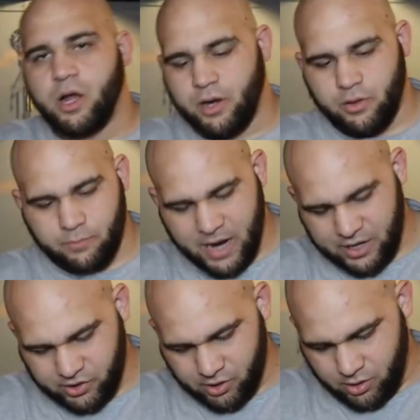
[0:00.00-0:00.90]
another
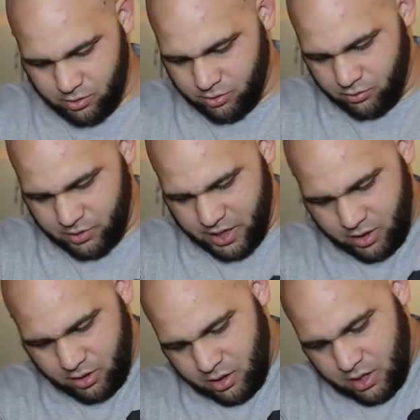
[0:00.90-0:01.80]
box here,
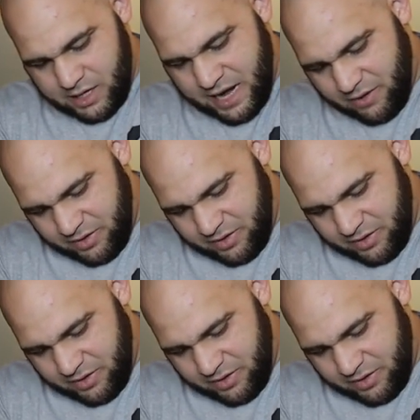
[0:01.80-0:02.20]
okay? Now